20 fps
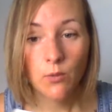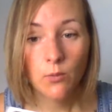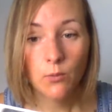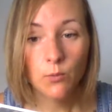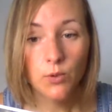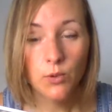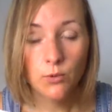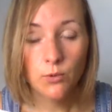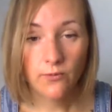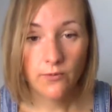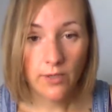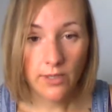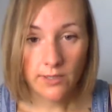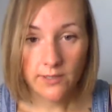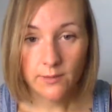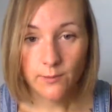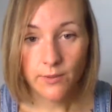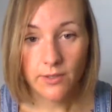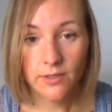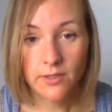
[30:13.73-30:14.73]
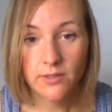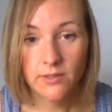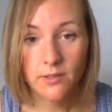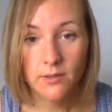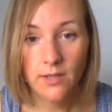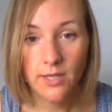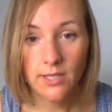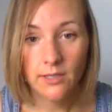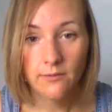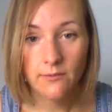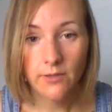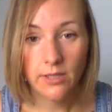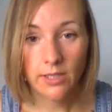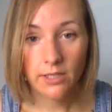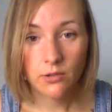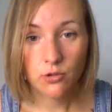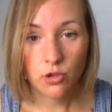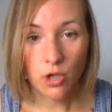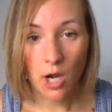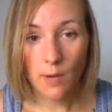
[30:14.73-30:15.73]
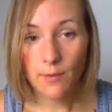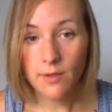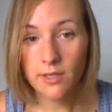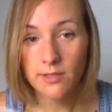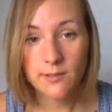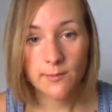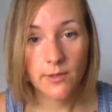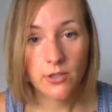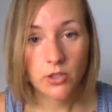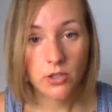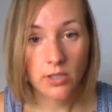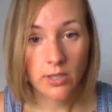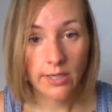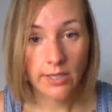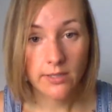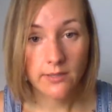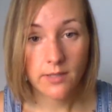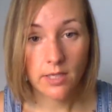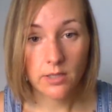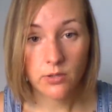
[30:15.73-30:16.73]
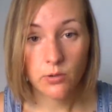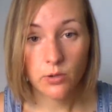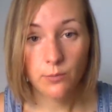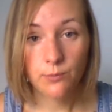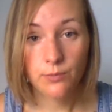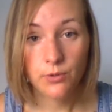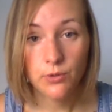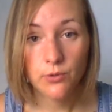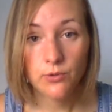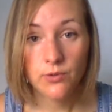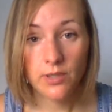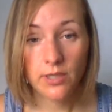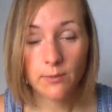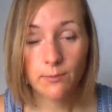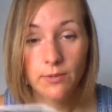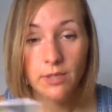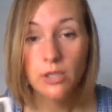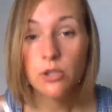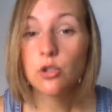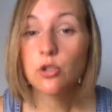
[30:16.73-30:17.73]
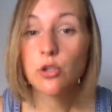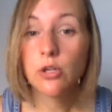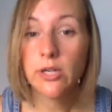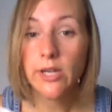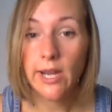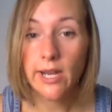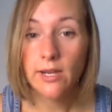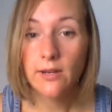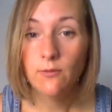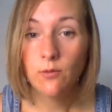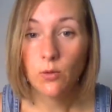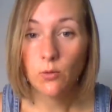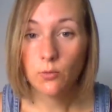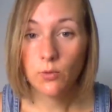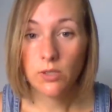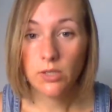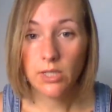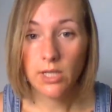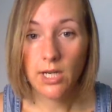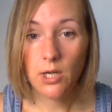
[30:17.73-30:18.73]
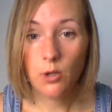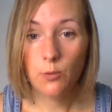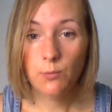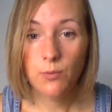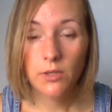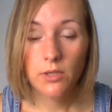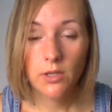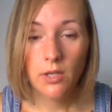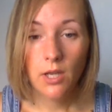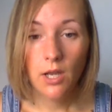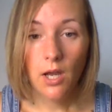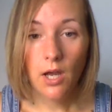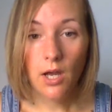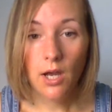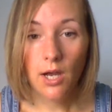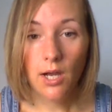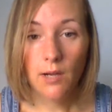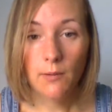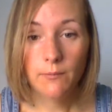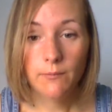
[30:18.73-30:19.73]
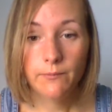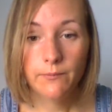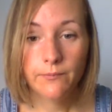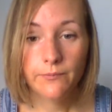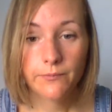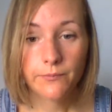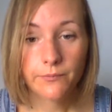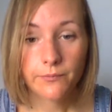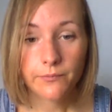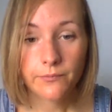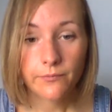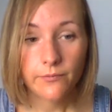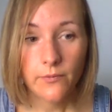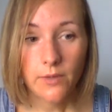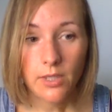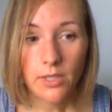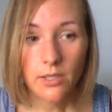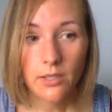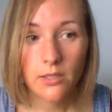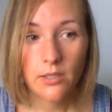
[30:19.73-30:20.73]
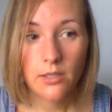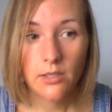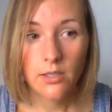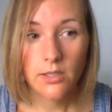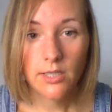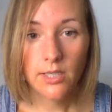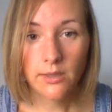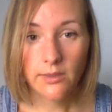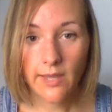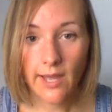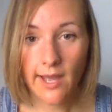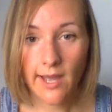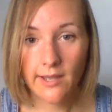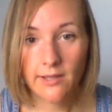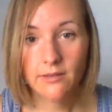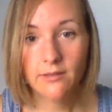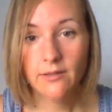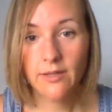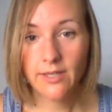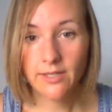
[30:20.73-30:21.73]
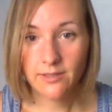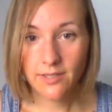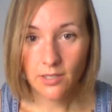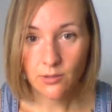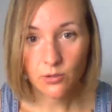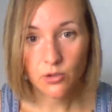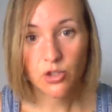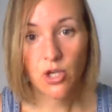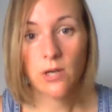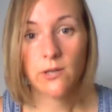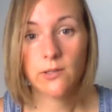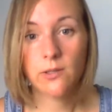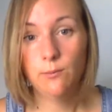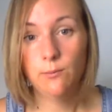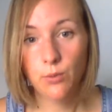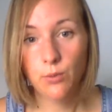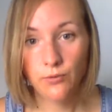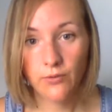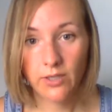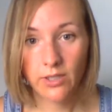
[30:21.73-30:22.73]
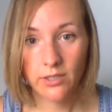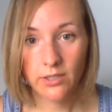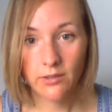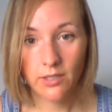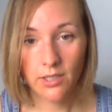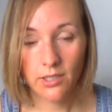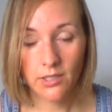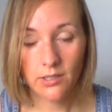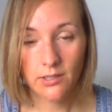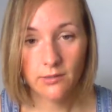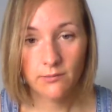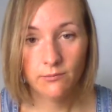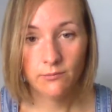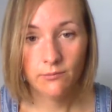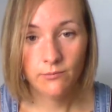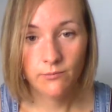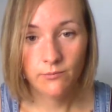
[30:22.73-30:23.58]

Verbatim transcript: when you've experienced a lot of like trauma, especially like sexual abuse, like being creative will really help um, get that like sacral chakra moving in a,